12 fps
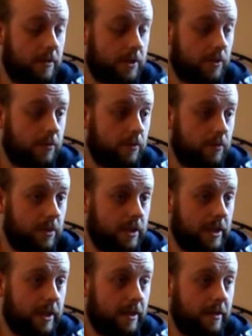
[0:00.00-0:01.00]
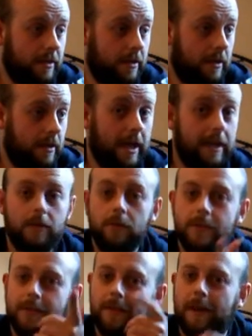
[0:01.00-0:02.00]
So yeah, and
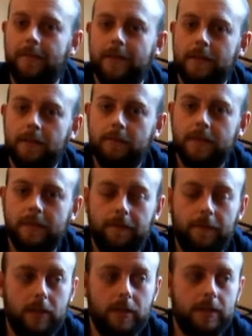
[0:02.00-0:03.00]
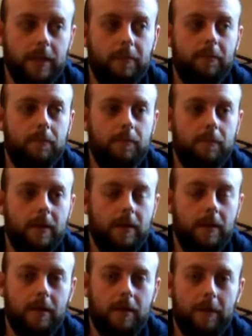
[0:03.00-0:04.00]
also in that video was the first
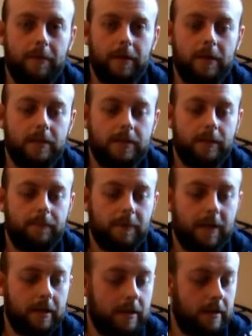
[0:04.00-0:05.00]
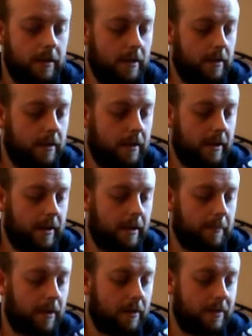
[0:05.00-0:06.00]
appearance of my
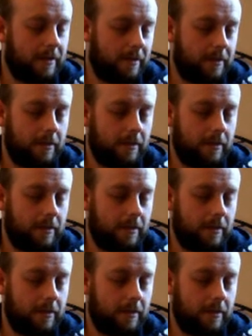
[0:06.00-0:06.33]
partner,